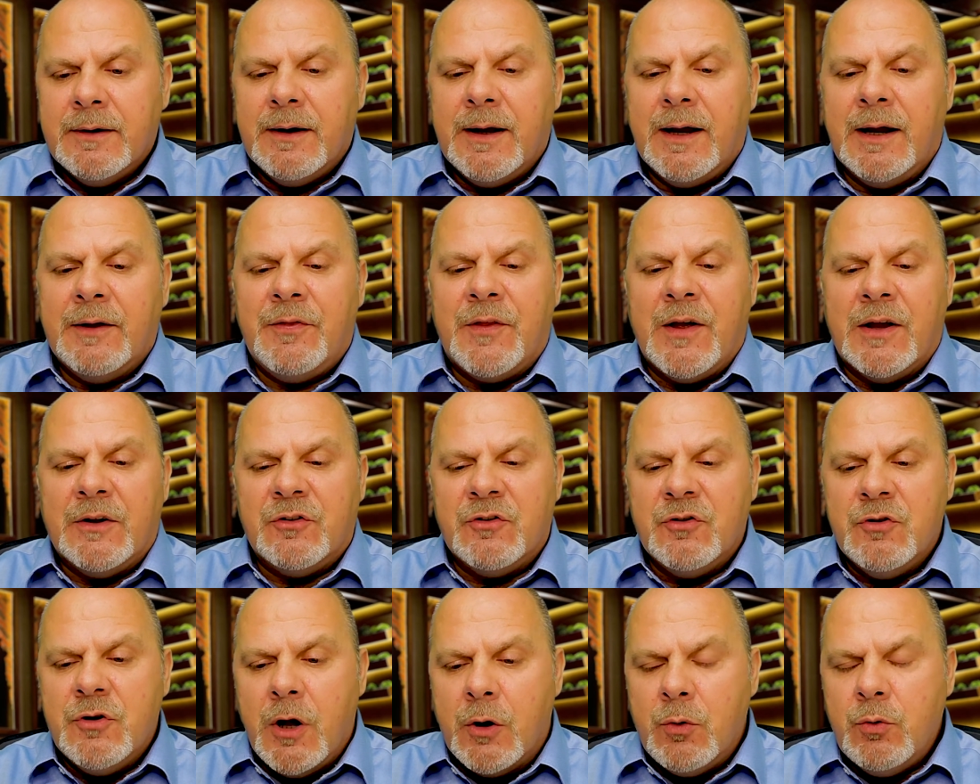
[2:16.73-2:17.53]

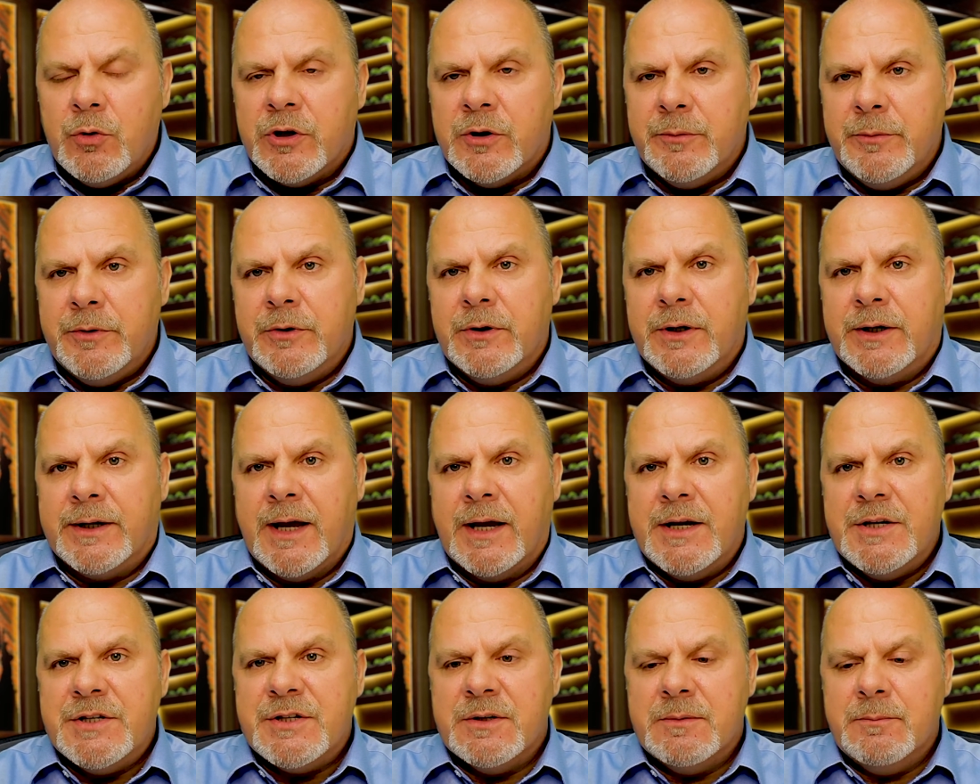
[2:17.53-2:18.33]
There's no
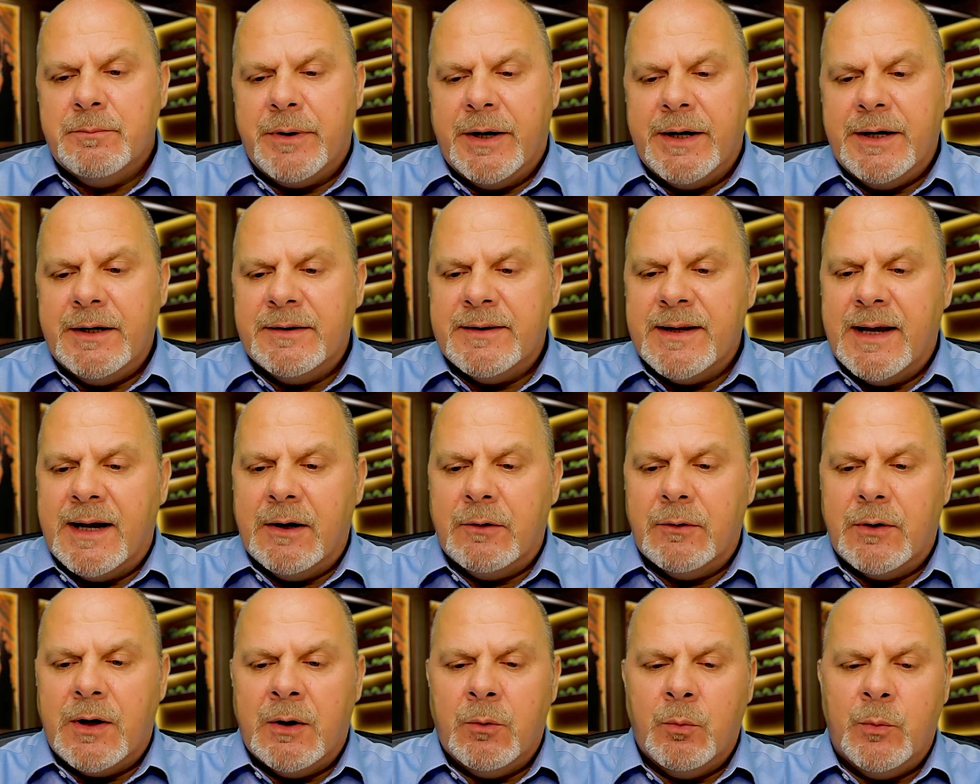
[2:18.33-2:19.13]
communication
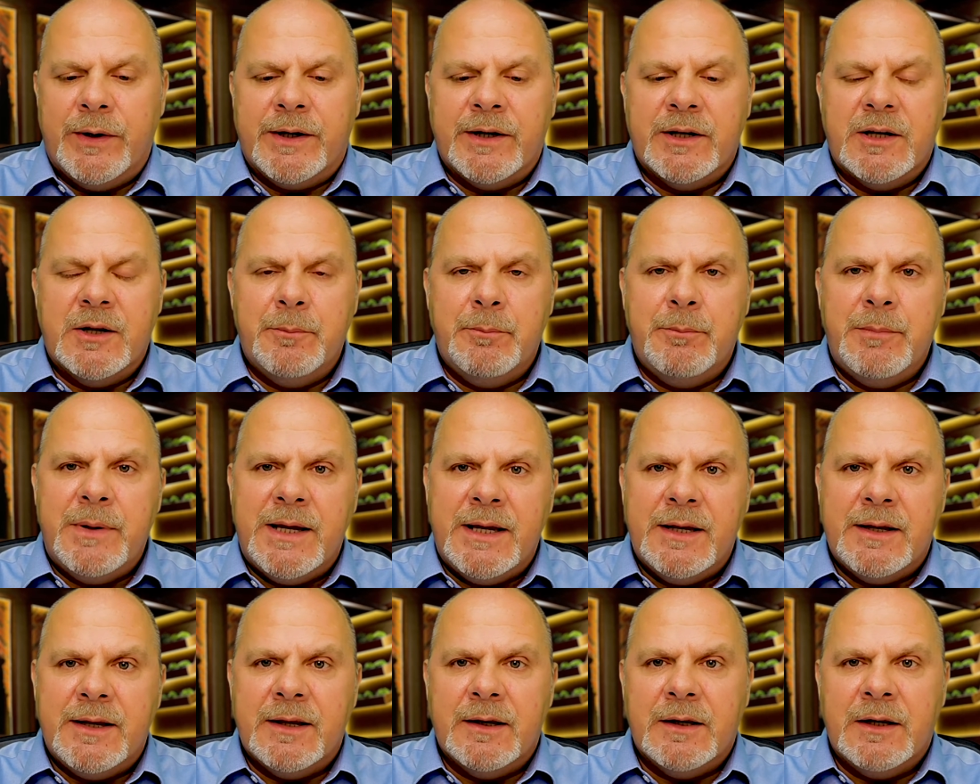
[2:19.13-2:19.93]
breakdown and we can
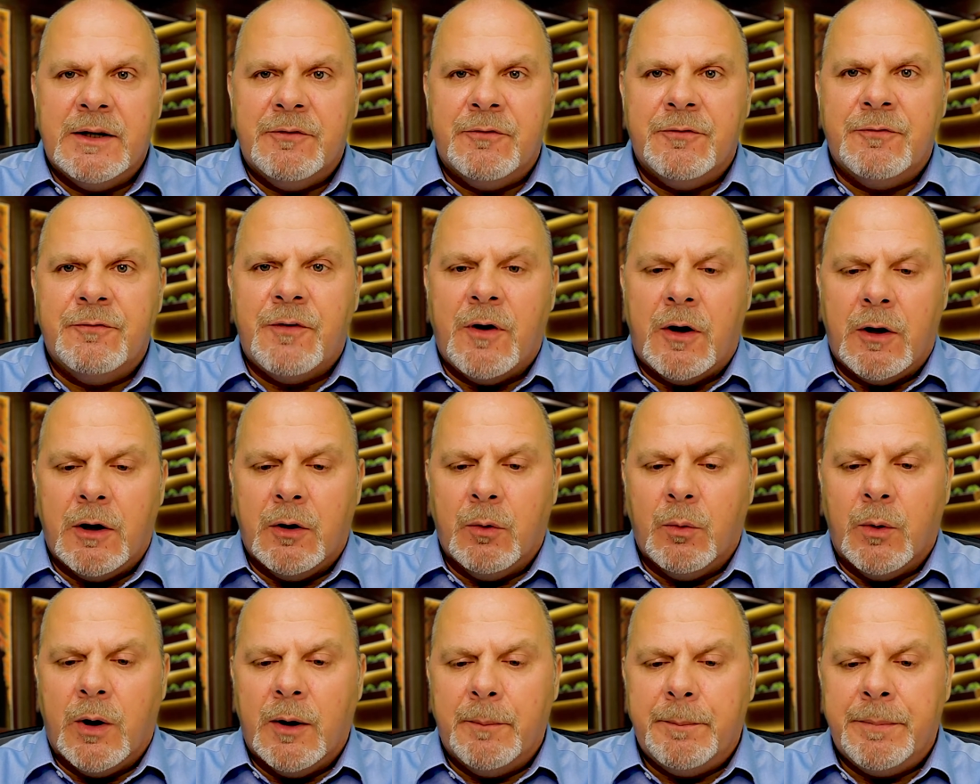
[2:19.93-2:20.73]
immediately
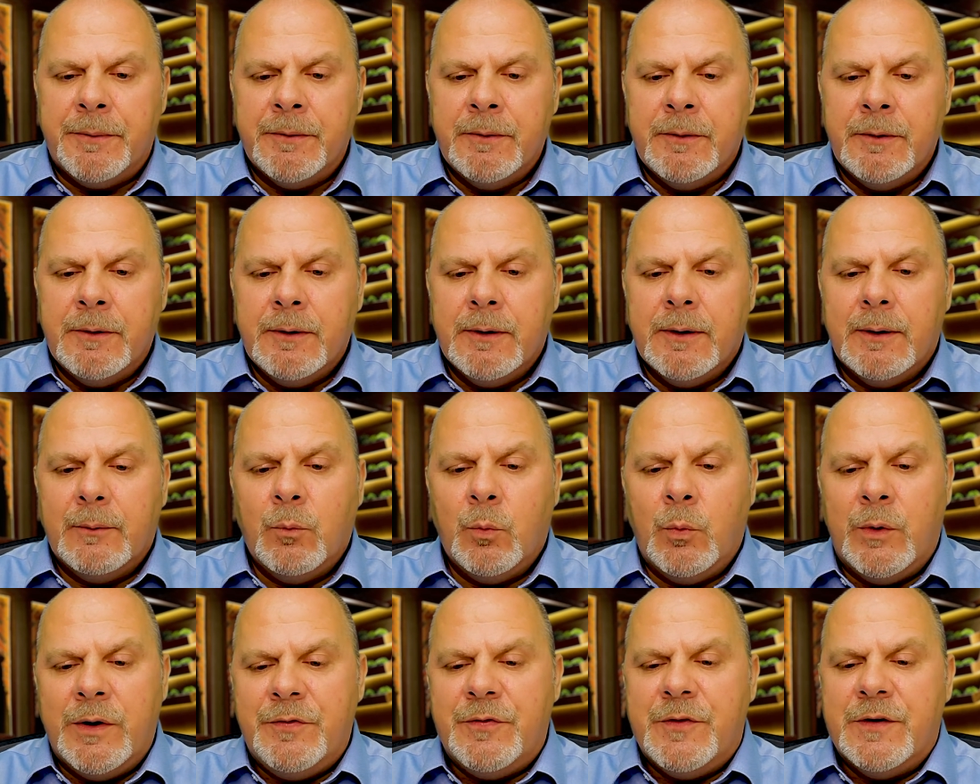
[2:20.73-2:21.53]
follow up
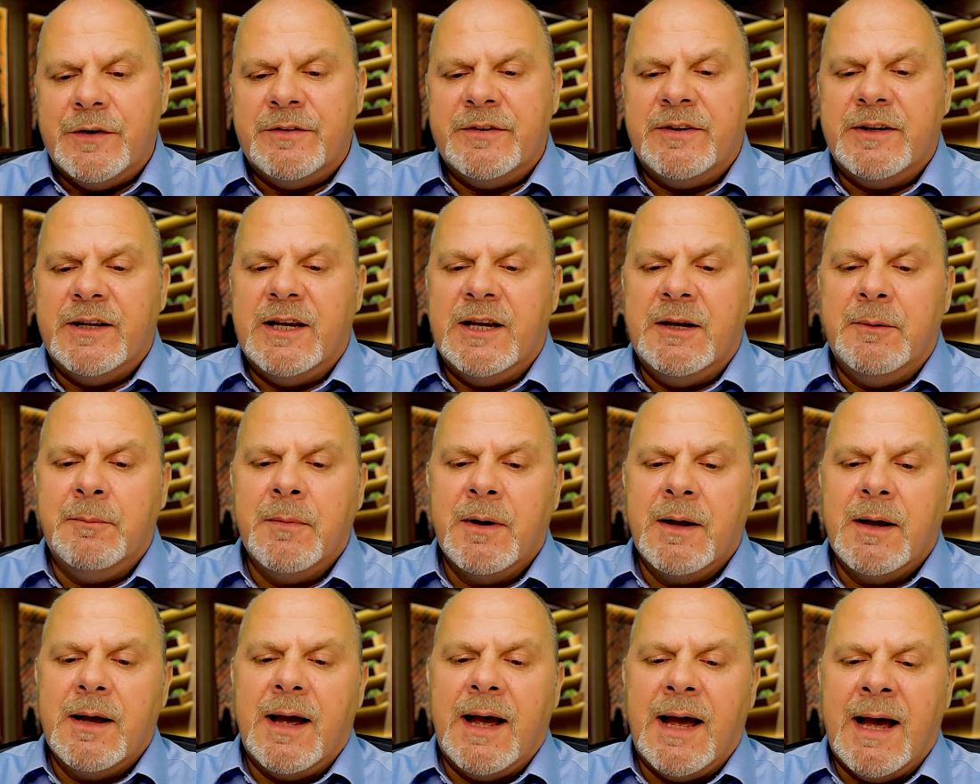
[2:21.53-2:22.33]
with the team
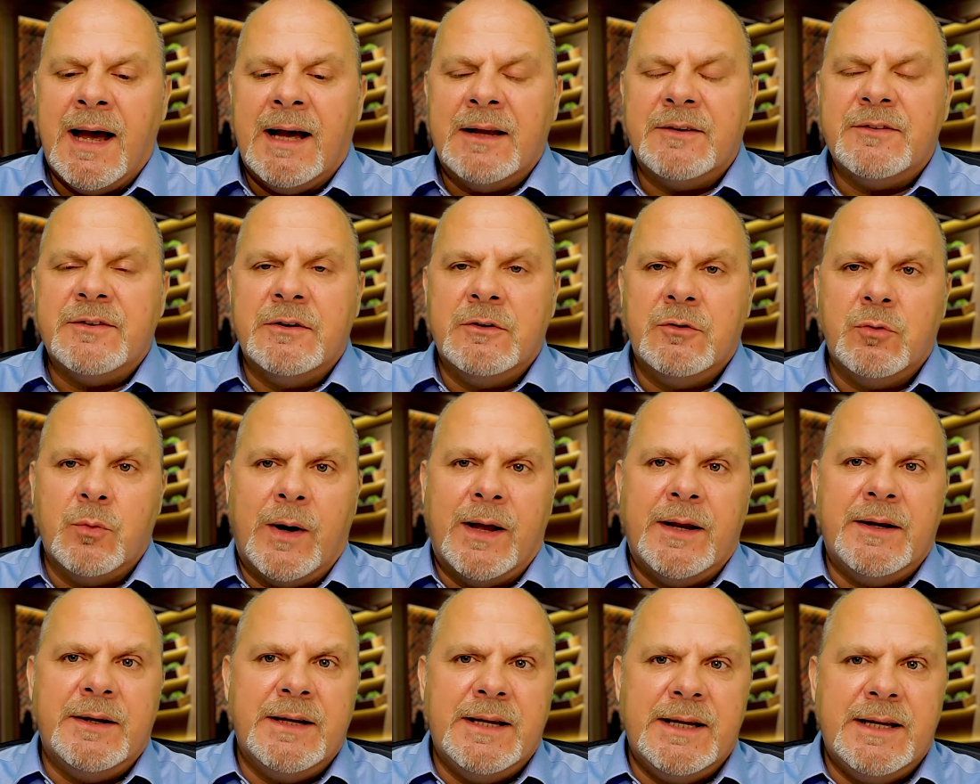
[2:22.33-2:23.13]
as and
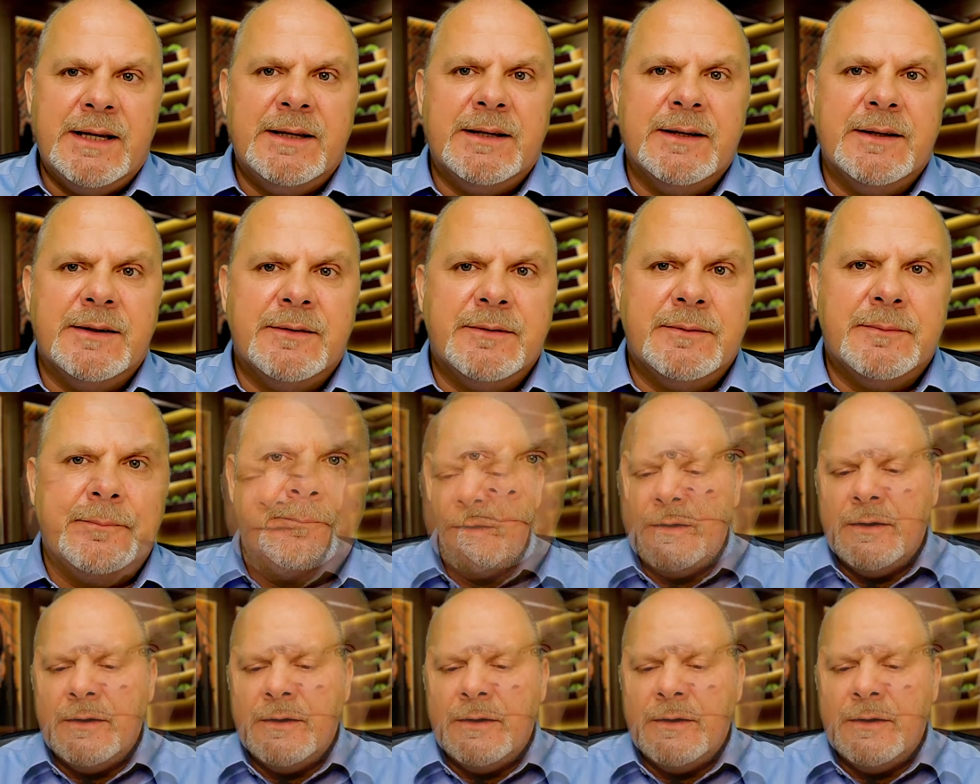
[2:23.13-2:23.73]
when needed.